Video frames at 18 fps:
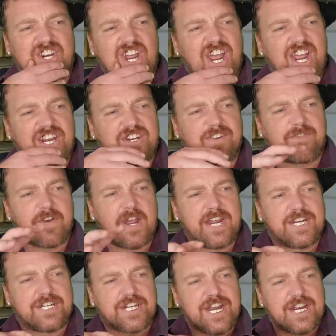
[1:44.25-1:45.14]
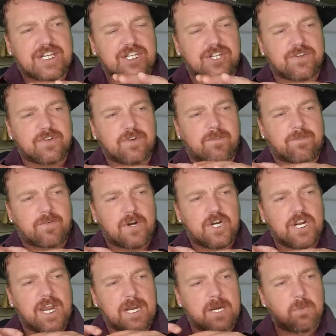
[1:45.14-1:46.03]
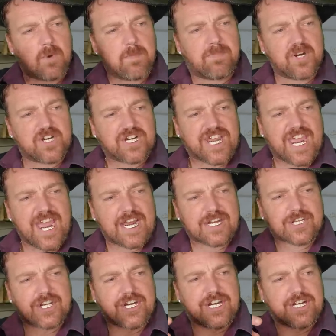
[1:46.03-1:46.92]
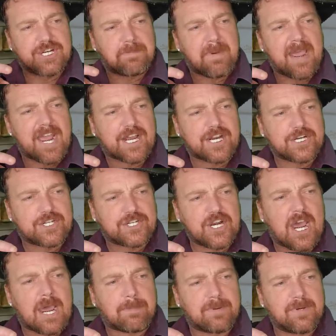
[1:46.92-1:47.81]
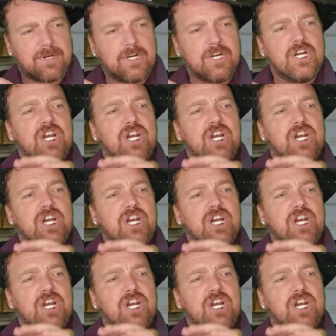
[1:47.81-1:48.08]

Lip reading: and take the front, and we put the casket in the back of the chopper,